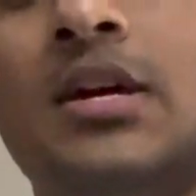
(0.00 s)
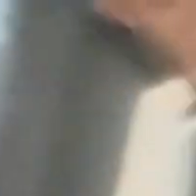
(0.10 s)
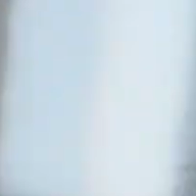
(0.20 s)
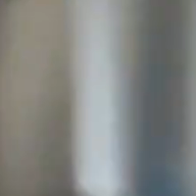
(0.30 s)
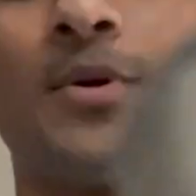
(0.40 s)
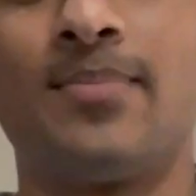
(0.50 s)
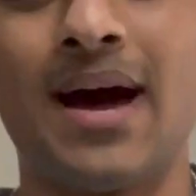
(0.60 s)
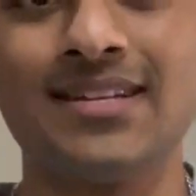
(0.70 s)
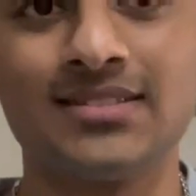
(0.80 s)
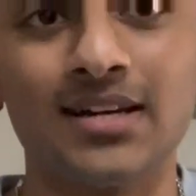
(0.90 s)
Grab your
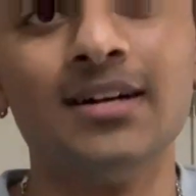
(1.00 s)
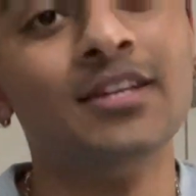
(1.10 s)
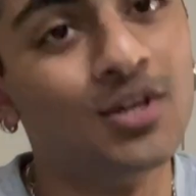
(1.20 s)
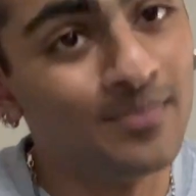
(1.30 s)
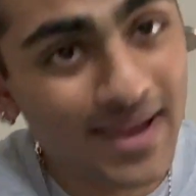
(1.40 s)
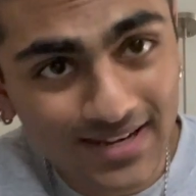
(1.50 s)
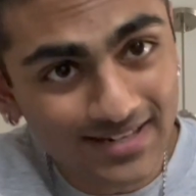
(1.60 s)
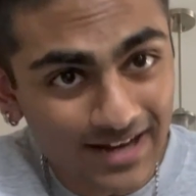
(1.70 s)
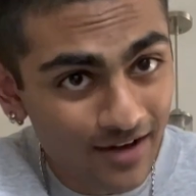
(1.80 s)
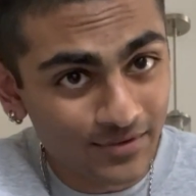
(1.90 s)
pasta. You may need
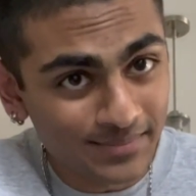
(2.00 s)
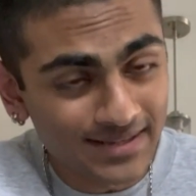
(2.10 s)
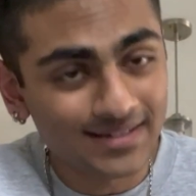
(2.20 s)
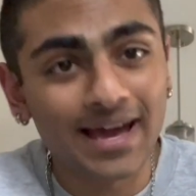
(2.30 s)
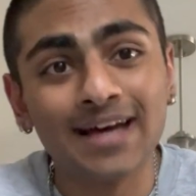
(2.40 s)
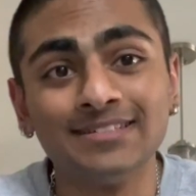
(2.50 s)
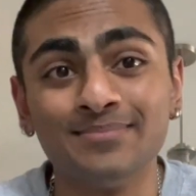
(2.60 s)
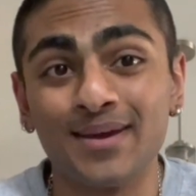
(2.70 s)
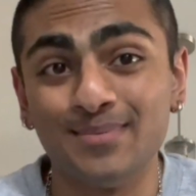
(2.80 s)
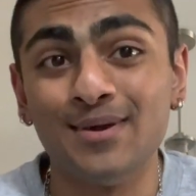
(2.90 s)
an oven mitt as it
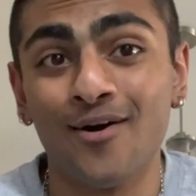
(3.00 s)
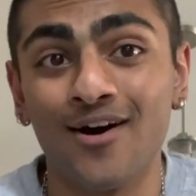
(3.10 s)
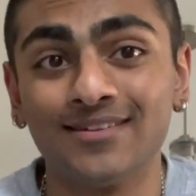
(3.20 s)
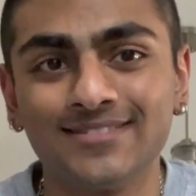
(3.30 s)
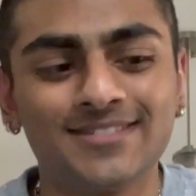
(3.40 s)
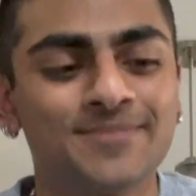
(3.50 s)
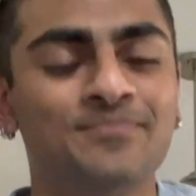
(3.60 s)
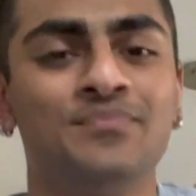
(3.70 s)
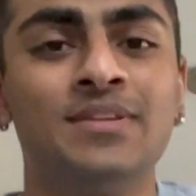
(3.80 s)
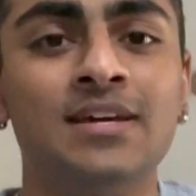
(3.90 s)
may be hot.
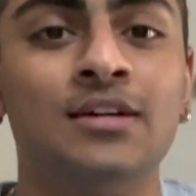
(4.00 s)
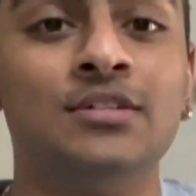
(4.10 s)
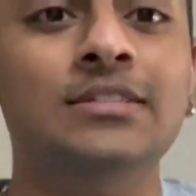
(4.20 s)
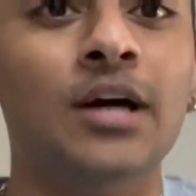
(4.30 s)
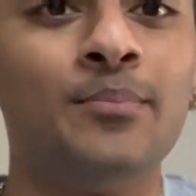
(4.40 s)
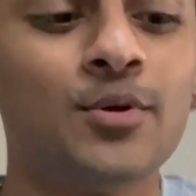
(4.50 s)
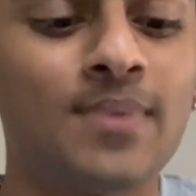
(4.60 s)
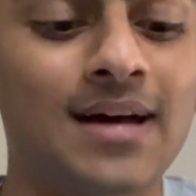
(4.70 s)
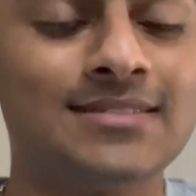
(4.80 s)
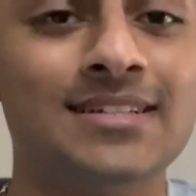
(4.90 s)
Dump your
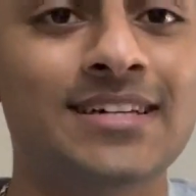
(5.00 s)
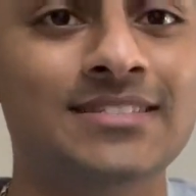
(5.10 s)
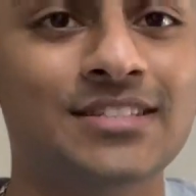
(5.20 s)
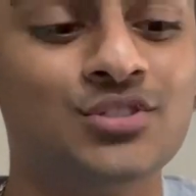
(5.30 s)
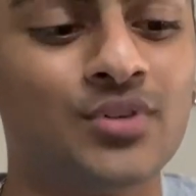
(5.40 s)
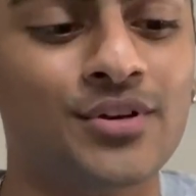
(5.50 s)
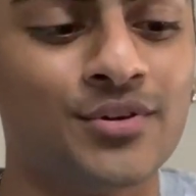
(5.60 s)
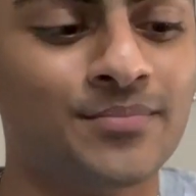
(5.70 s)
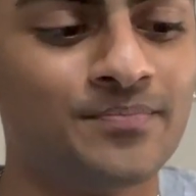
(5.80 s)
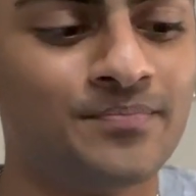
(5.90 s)
pasta into the strainer.